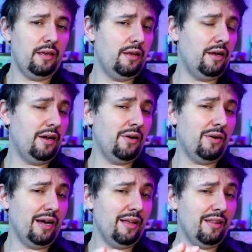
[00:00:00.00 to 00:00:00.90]
You
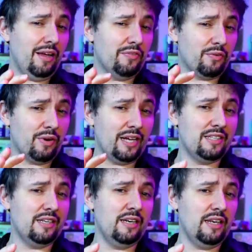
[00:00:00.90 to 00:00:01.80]
know, I love
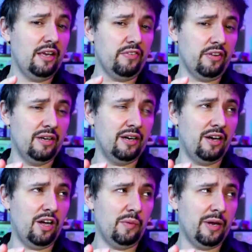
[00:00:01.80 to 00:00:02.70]
Resident Evil and
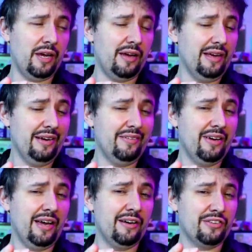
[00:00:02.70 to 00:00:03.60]
all, but I don't
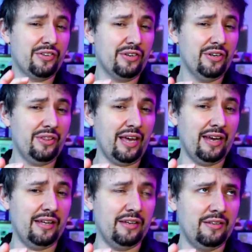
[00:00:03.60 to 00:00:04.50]
know how true
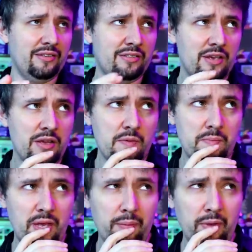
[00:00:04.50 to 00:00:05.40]
that is.
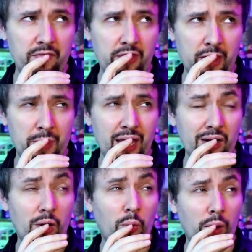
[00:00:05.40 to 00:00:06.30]
Maybe if they made
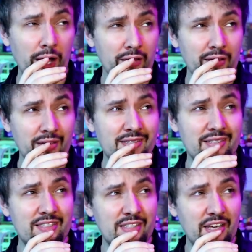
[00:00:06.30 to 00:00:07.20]
a wildly
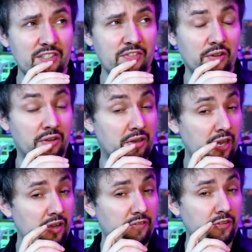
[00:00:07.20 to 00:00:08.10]
successful
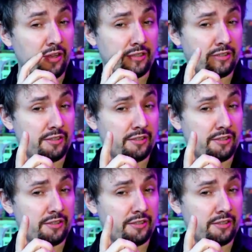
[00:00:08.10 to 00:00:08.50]
Netflix